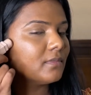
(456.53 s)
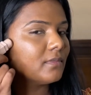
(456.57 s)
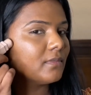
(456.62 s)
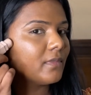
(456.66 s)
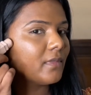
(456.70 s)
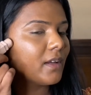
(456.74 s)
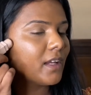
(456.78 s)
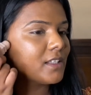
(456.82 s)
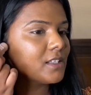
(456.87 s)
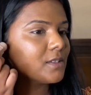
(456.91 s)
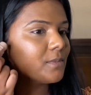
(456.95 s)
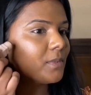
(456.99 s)

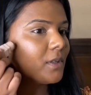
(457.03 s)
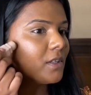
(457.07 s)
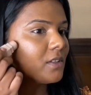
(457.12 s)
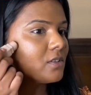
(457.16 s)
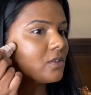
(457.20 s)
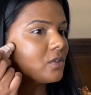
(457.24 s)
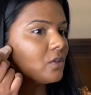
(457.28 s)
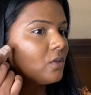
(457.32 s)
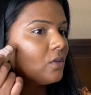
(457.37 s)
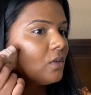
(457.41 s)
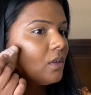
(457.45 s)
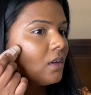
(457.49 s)

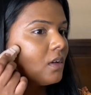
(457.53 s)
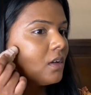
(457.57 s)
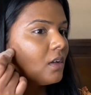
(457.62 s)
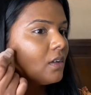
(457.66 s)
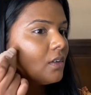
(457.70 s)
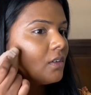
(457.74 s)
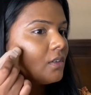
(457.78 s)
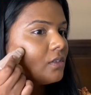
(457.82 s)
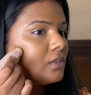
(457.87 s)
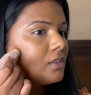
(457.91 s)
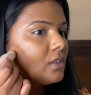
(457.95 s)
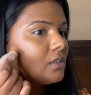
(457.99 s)
Espresso.
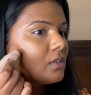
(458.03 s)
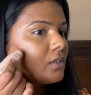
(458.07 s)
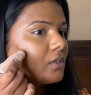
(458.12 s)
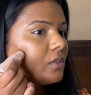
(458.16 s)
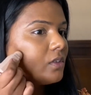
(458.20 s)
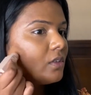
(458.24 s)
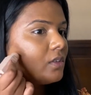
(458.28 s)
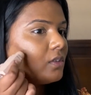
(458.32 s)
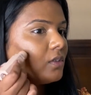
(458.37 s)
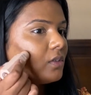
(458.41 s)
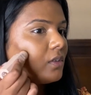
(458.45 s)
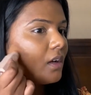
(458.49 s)
Just
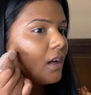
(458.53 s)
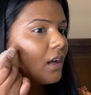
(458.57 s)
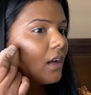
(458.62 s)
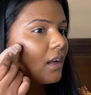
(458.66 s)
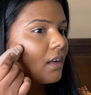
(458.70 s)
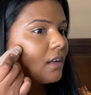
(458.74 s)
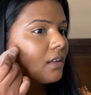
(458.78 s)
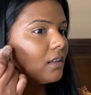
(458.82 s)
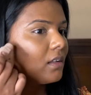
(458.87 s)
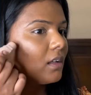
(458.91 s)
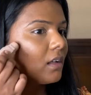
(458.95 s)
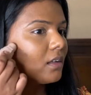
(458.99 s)
going to
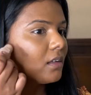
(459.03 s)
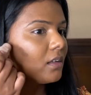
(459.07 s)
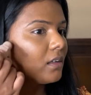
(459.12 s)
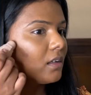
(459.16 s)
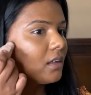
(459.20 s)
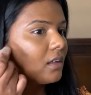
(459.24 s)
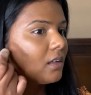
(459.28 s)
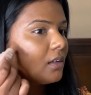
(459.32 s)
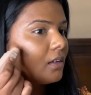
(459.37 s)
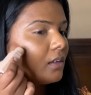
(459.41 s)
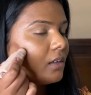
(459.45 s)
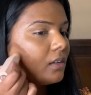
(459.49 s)
add that
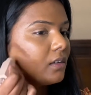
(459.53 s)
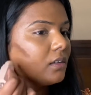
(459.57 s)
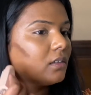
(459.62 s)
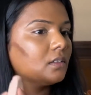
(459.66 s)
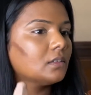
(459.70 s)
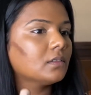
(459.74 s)
here.